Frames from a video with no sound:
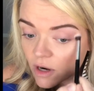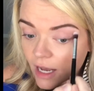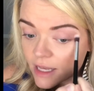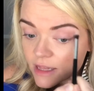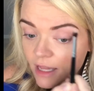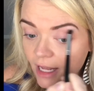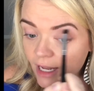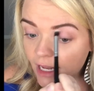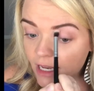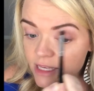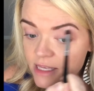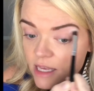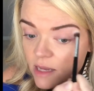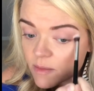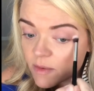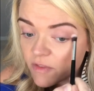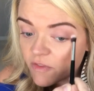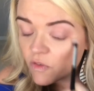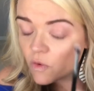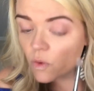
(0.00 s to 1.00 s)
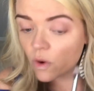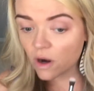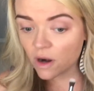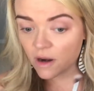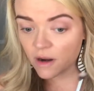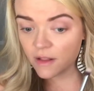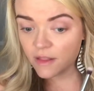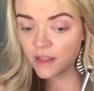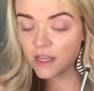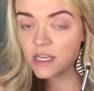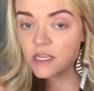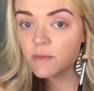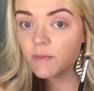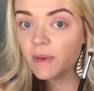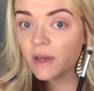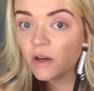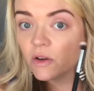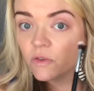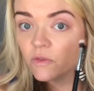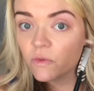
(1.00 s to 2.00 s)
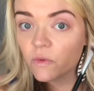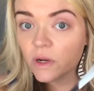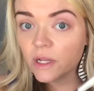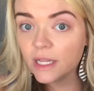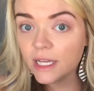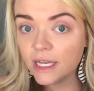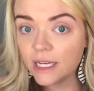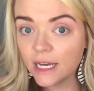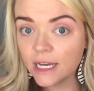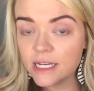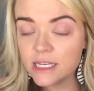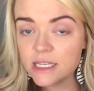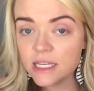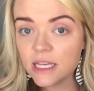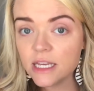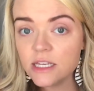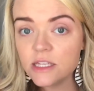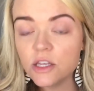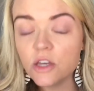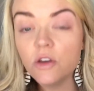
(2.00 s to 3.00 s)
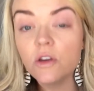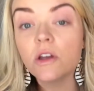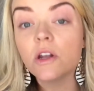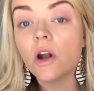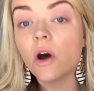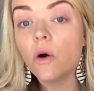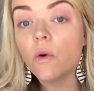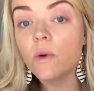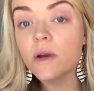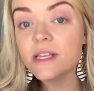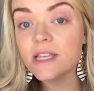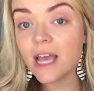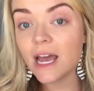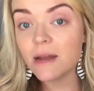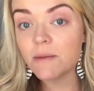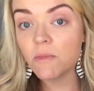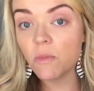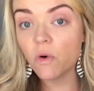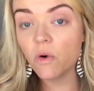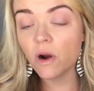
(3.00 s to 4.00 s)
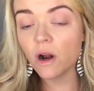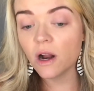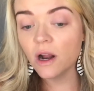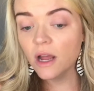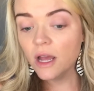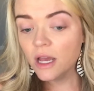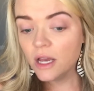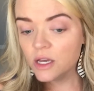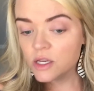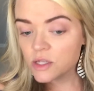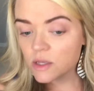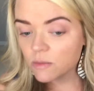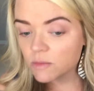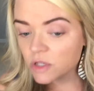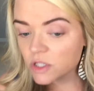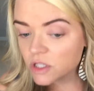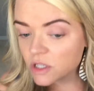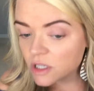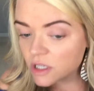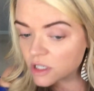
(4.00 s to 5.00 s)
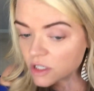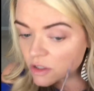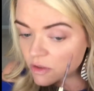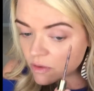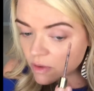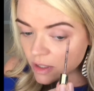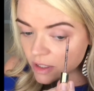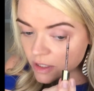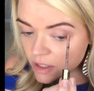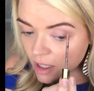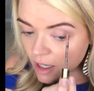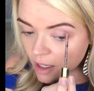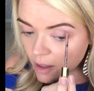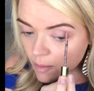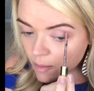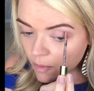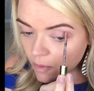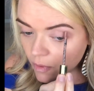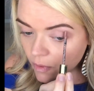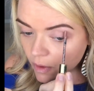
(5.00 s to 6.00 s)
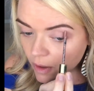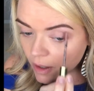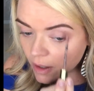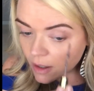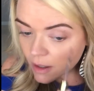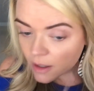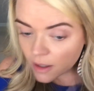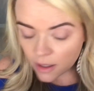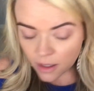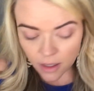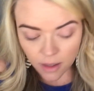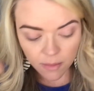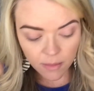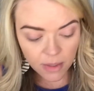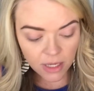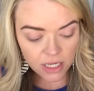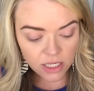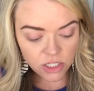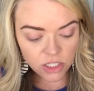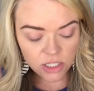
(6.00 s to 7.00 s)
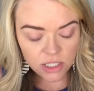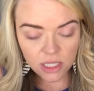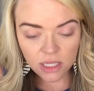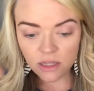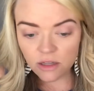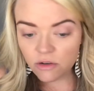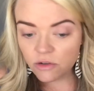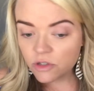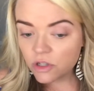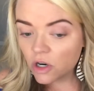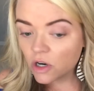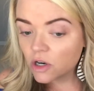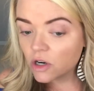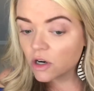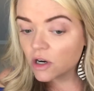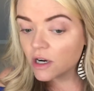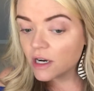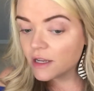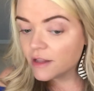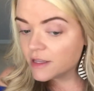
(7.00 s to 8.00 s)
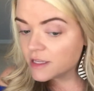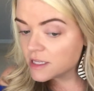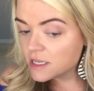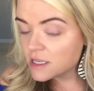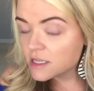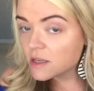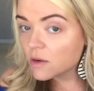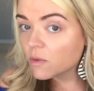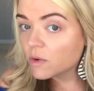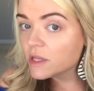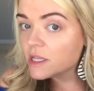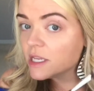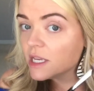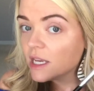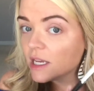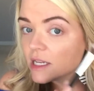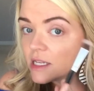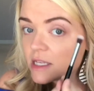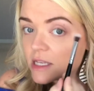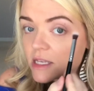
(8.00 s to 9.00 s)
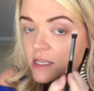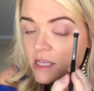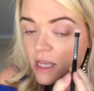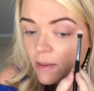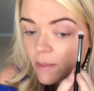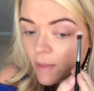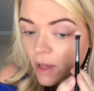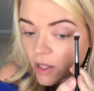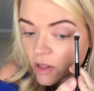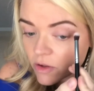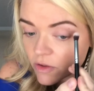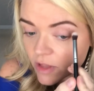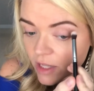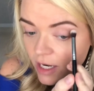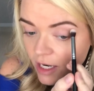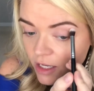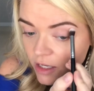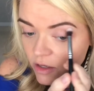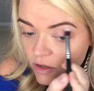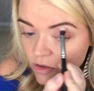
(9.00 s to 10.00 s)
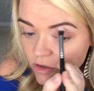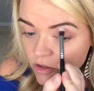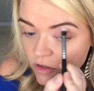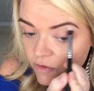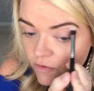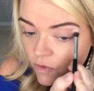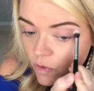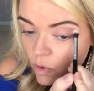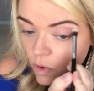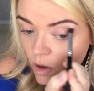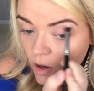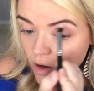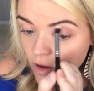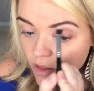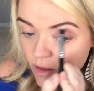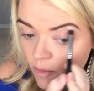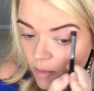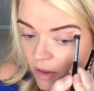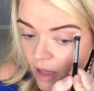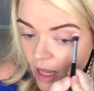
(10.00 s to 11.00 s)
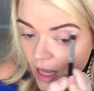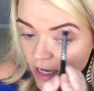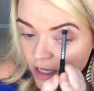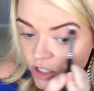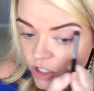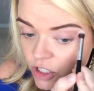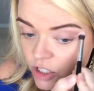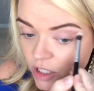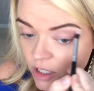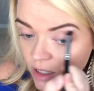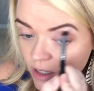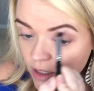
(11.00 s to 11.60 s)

Like I said before, these build really nicely, so you can always add more. So I'm just going to do a dot more, make it just a little darker, and this is, once again, it's the same color that I used for the blush.